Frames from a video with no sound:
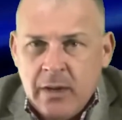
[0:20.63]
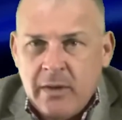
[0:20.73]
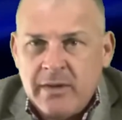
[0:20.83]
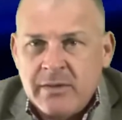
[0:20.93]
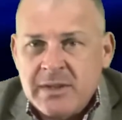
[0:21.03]

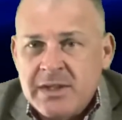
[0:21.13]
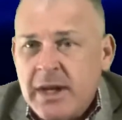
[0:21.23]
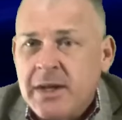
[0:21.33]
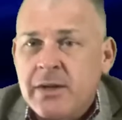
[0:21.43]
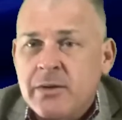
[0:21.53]
We have some
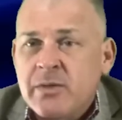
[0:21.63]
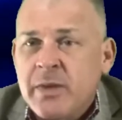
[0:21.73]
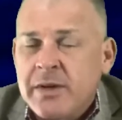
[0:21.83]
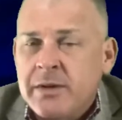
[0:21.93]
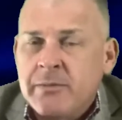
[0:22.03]
exciting news
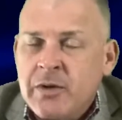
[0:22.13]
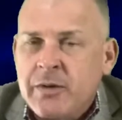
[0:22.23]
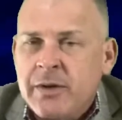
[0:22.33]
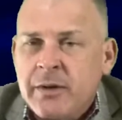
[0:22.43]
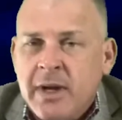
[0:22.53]
about the new
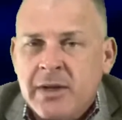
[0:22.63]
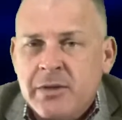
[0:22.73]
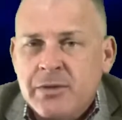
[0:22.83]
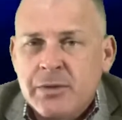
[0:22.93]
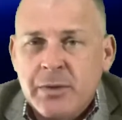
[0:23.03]
year and the
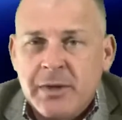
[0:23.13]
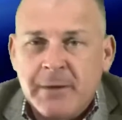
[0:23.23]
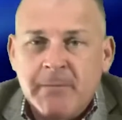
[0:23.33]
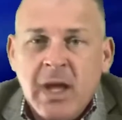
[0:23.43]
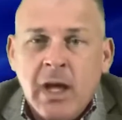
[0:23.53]
new school year.